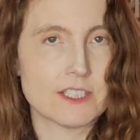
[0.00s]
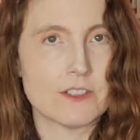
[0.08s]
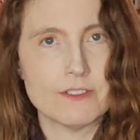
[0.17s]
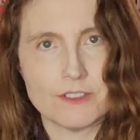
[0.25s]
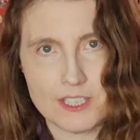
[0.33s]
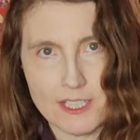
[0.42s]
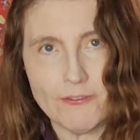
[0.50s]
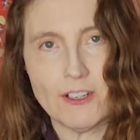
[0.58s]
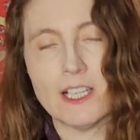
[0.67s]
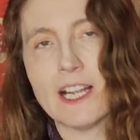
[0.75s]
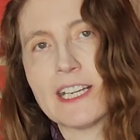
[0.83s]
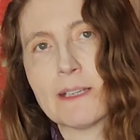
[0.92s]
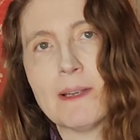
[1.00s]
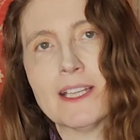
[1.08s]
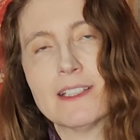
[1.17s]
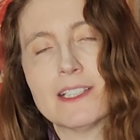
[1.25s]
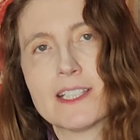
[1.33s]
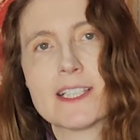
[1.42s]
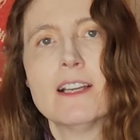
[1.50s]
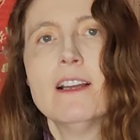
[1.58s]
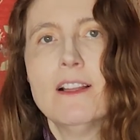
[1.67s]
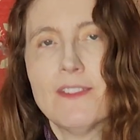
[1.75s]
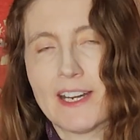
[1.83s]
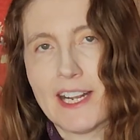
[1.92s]
So there's different lining methods
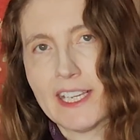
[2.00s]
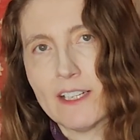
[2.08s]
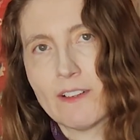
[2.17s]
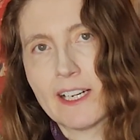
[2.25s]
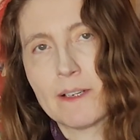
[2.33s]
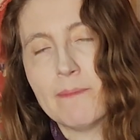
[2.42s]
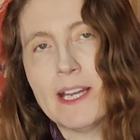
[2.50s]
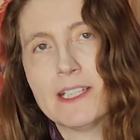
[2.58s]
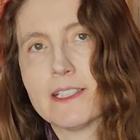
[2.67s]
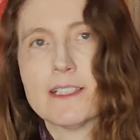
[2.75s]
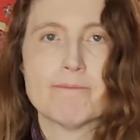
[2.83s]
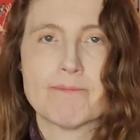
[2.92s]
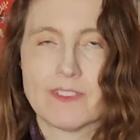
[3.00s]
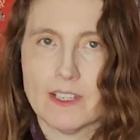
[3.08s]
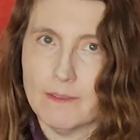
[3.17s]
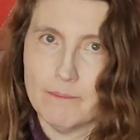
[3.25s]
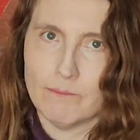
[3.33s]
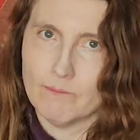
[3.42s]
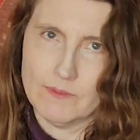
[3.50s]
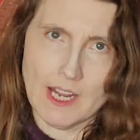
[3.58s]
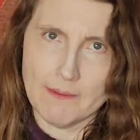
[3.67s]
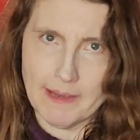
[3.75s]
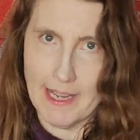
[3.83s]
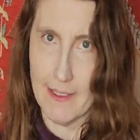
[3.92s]
that I can recommend, not bag